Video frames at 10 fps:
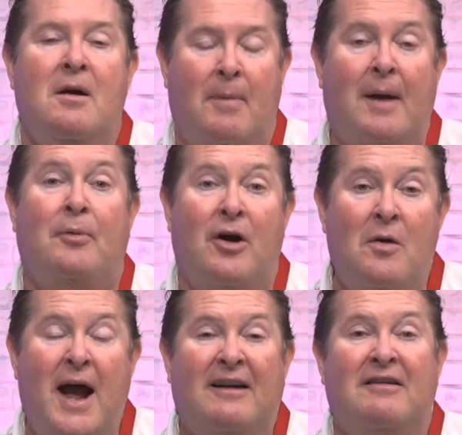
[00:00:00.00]
By
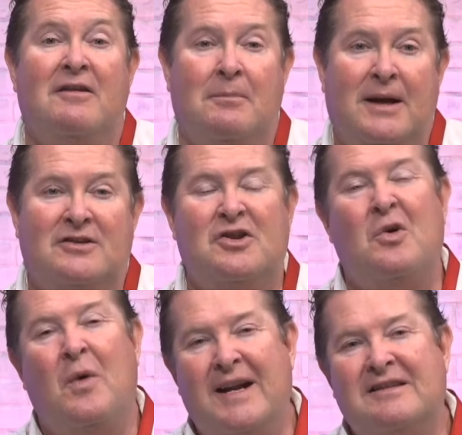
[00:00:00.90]
proactive, it means
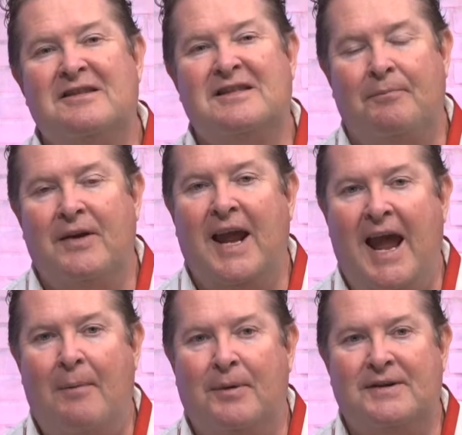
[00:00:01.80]
don't wait till something
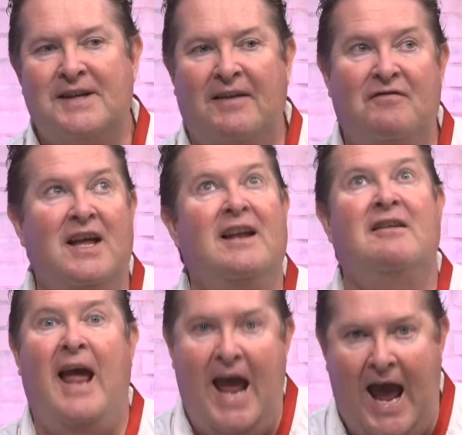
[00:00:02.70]
happens and
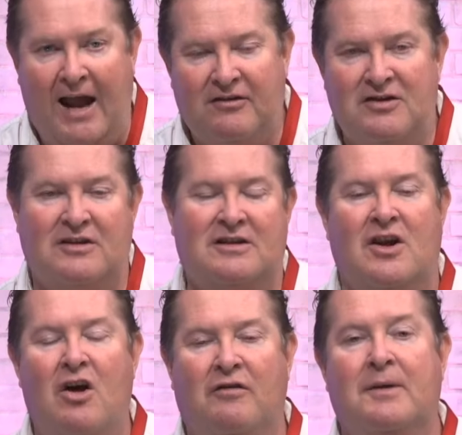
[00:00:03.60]
then act to
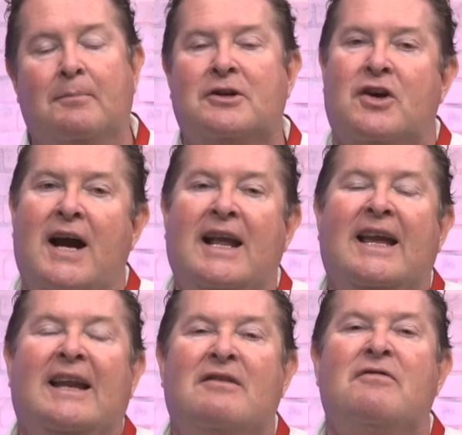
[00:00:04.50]
solve it, but try to
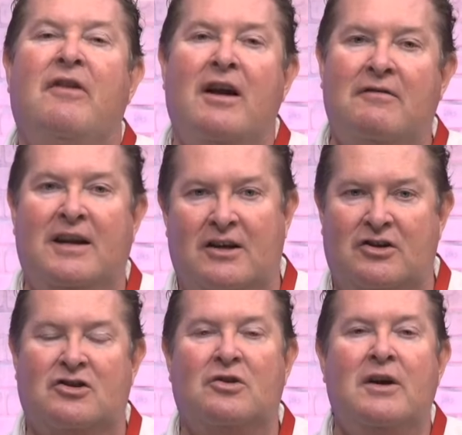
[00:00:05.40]
get in front of an
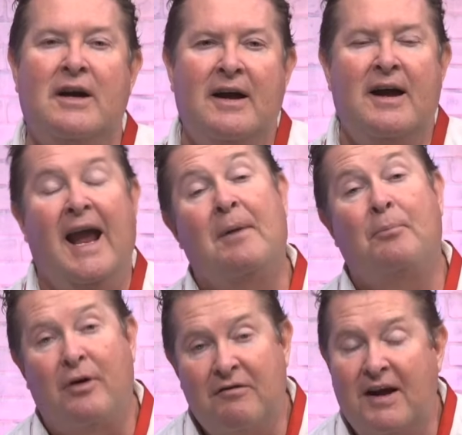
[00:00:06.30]
issue and
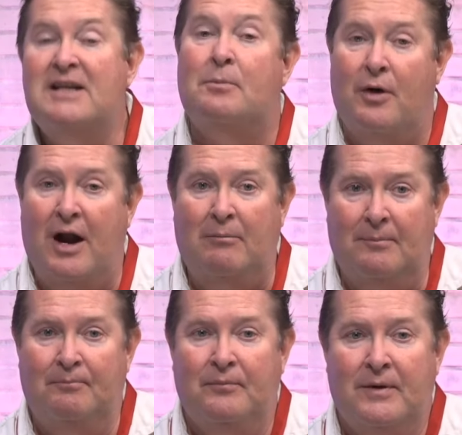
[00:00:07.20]
prevent a problem.